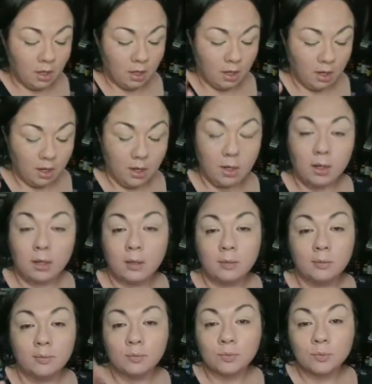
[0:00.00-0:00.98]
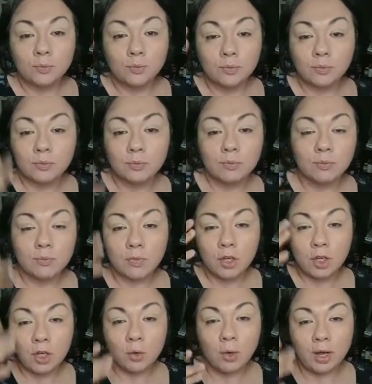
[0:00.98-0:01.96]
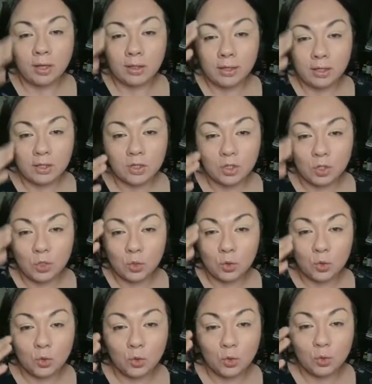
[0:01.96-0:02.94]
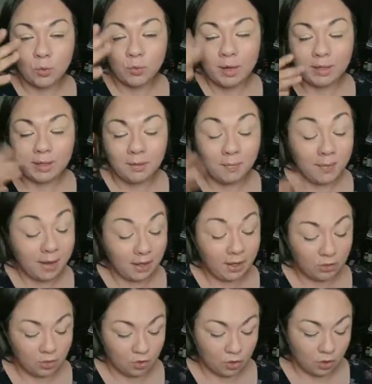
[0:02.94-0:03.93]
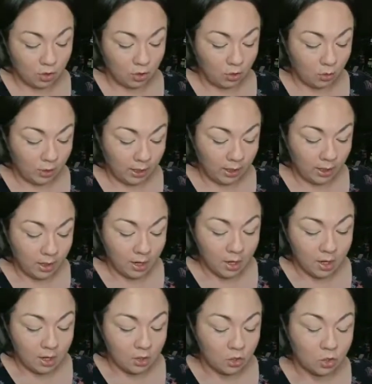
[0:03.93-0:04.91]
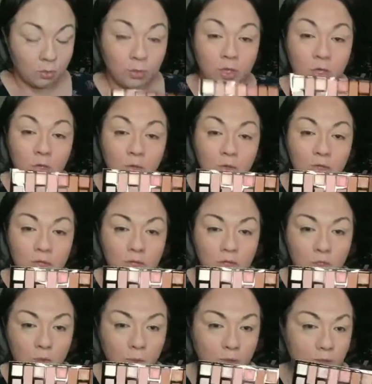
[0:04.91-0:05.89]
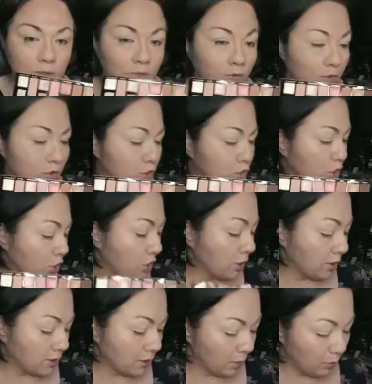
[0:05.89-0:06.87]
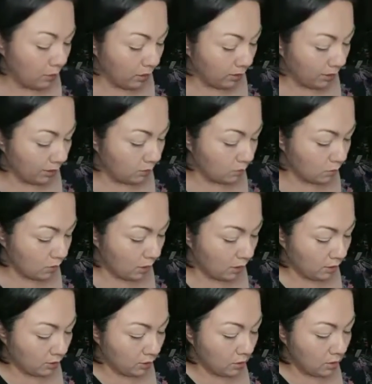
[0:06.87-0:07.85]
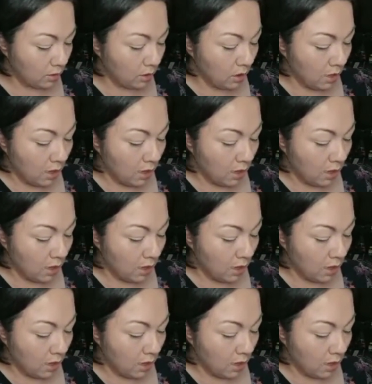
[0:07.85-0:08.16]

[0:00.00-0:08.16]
Um, you know, I like to make them match, okay? So I'm gonna use this one for sure because I really like those colors.